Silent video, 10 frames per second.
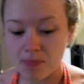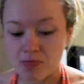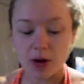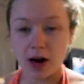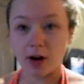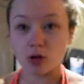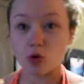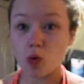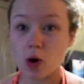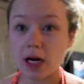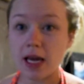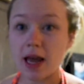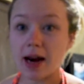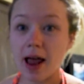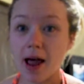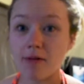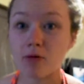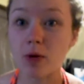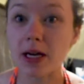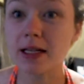We are 20 and a half
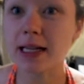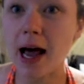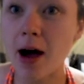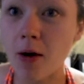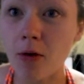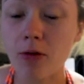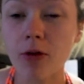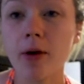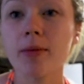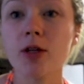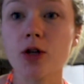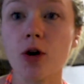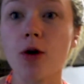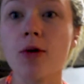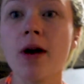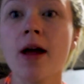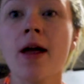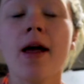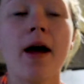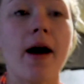weeks out from the show.
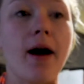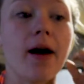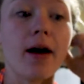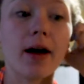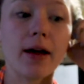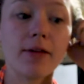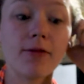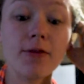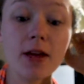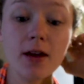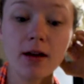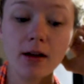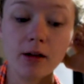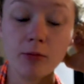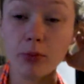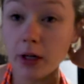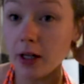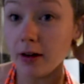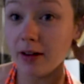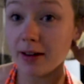I feel pretty
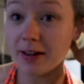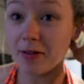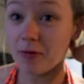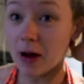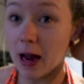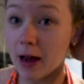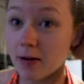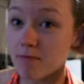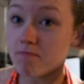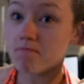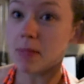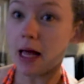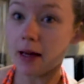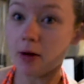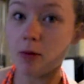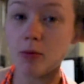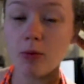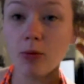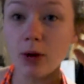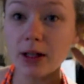good. I've had like
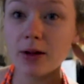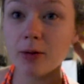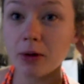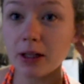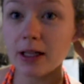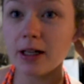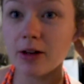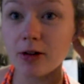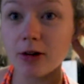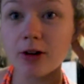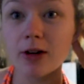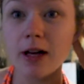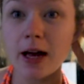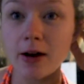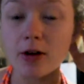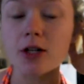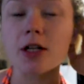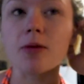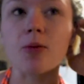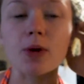really good
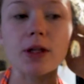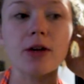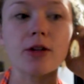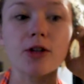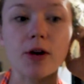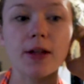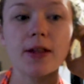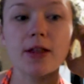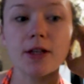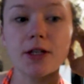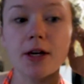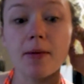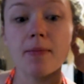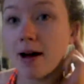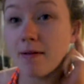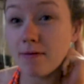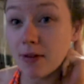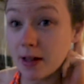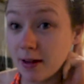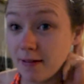energy, really good strength in the gym. I'm
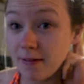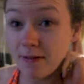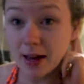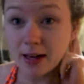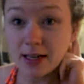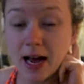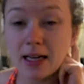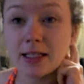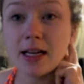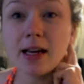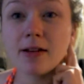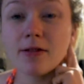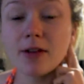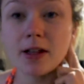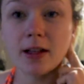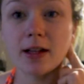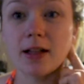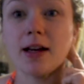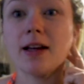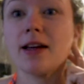feeling fantastic and feeling
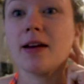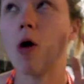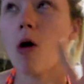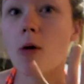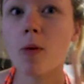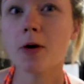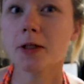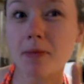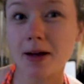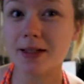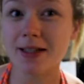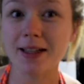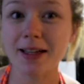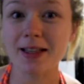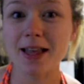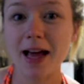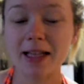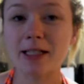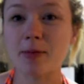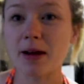like almost mentally in the
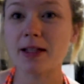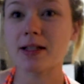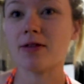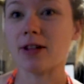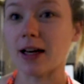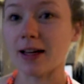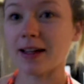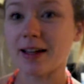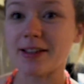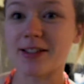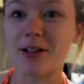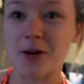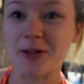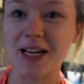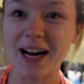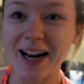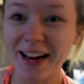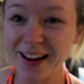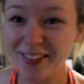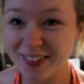headspace of like it's go time.
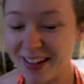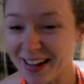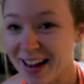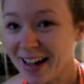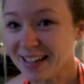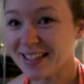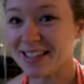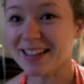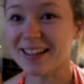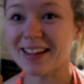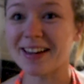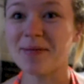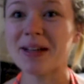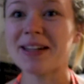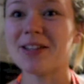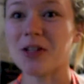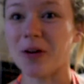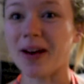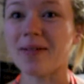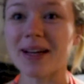Still been
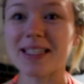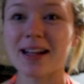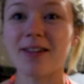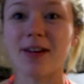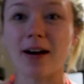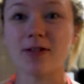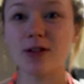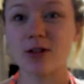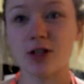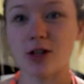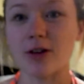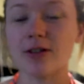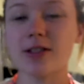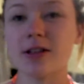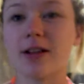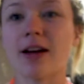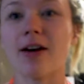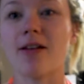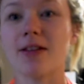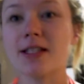enjoying myself after the show, so like
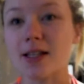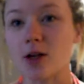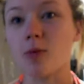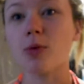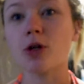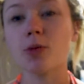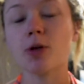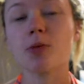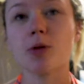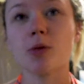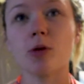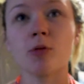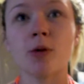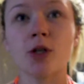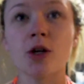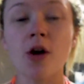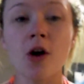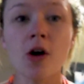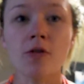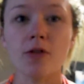obviously you push
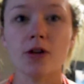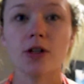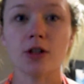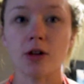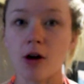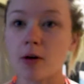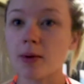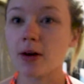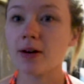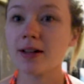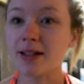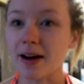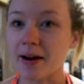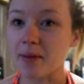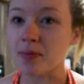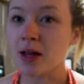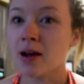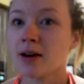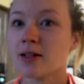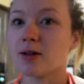for such a long period of time,
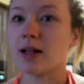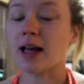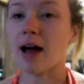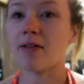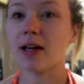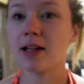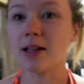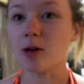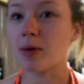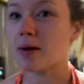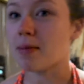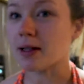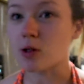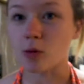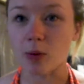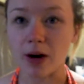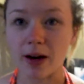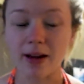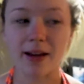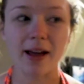so like having a little bit of mental
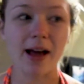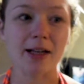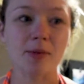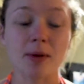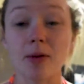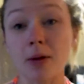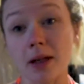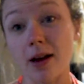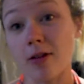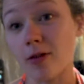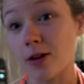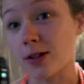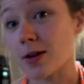break has been really helpful.